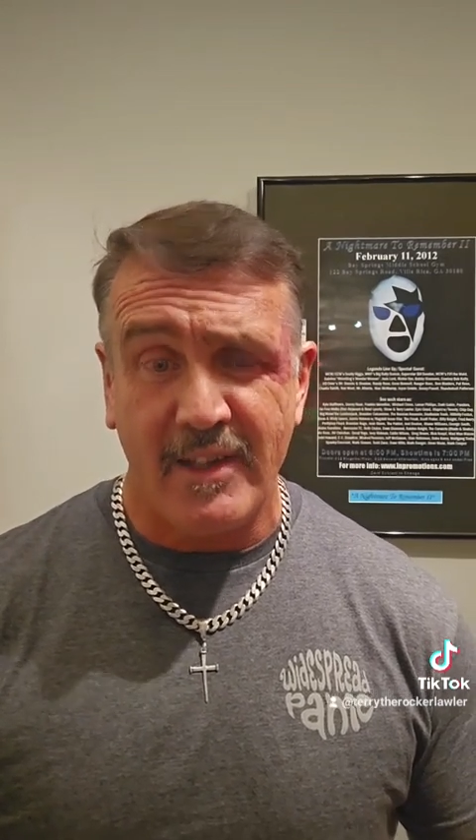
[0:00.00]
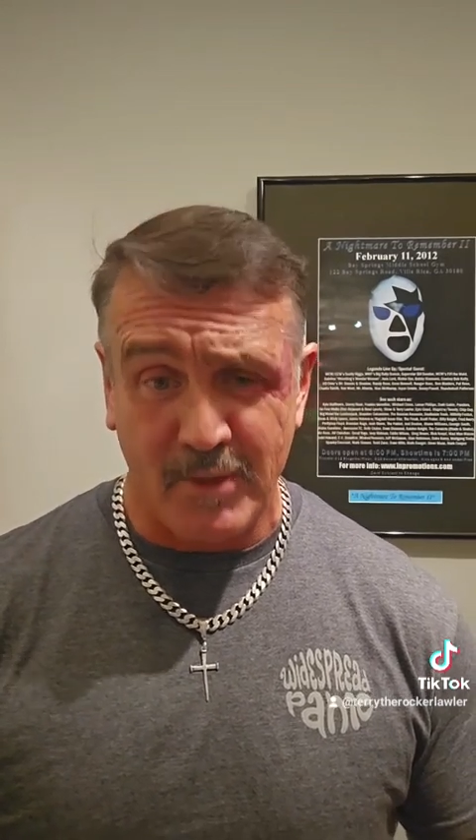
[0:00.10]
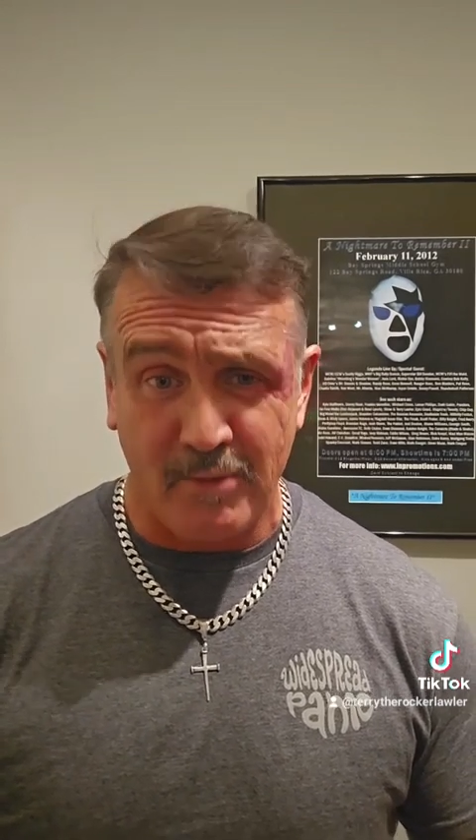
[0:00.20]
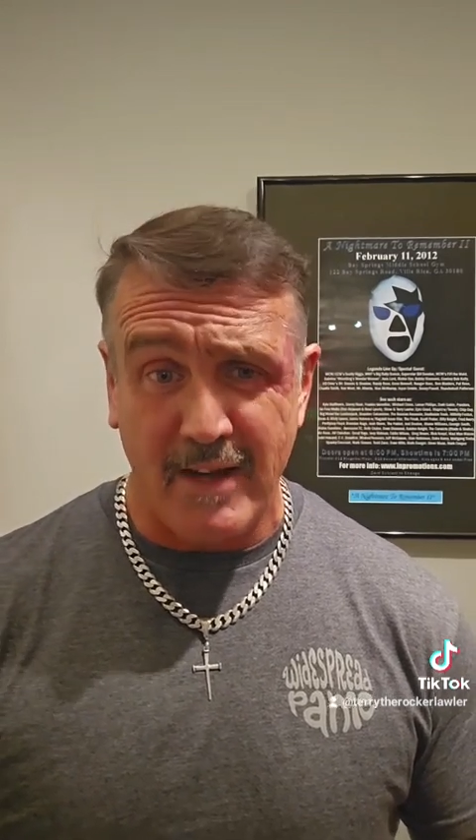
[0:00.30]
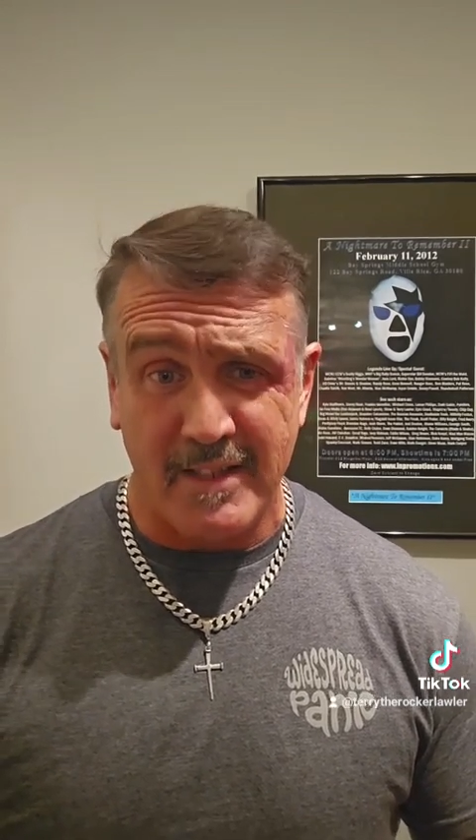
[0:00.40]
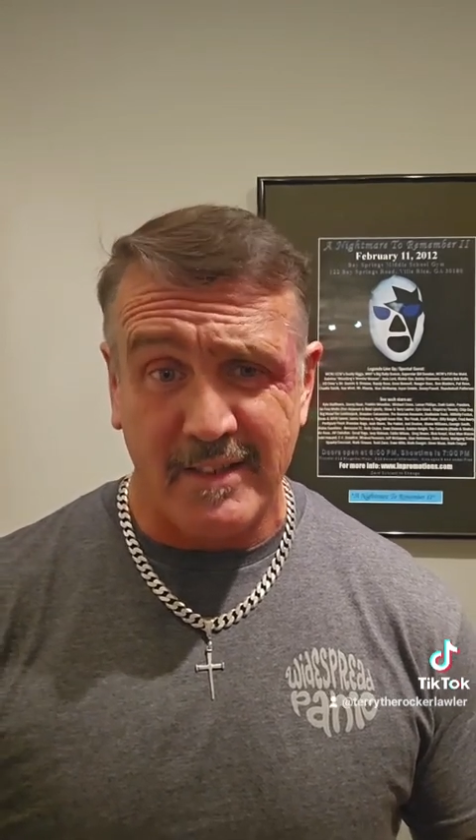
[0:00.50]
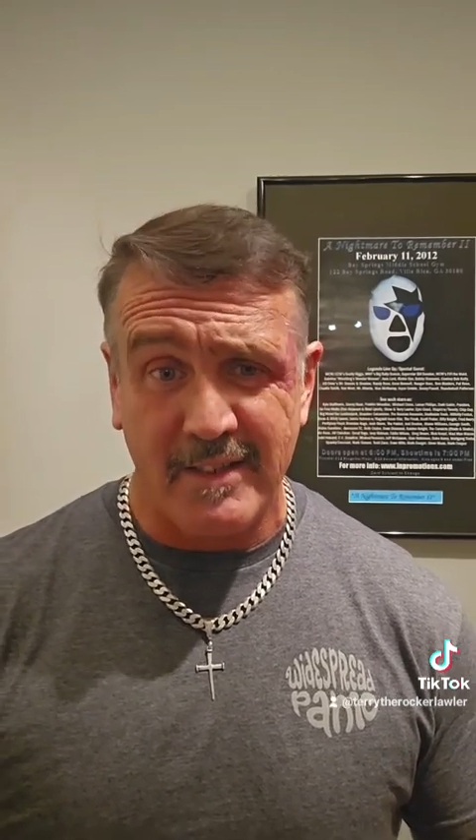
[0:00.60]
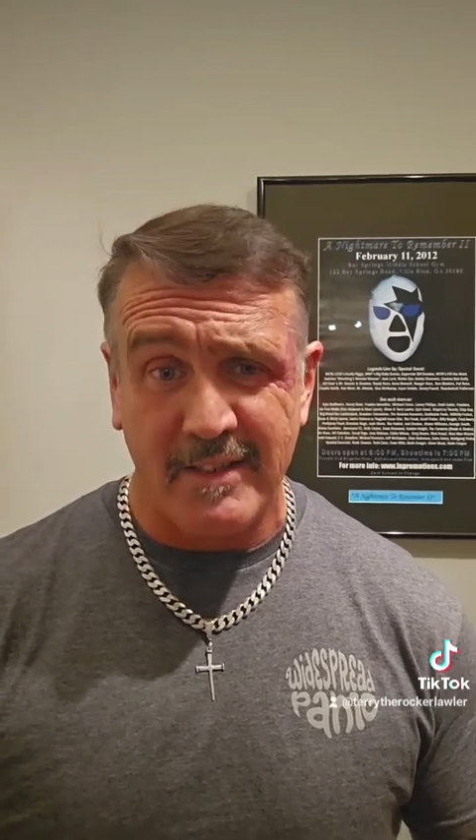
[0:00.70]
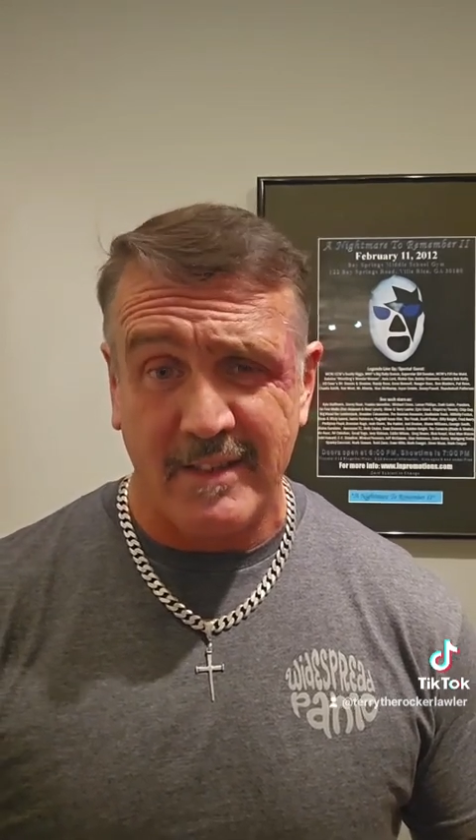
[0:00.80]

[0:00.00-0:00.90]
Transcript: still wrestling.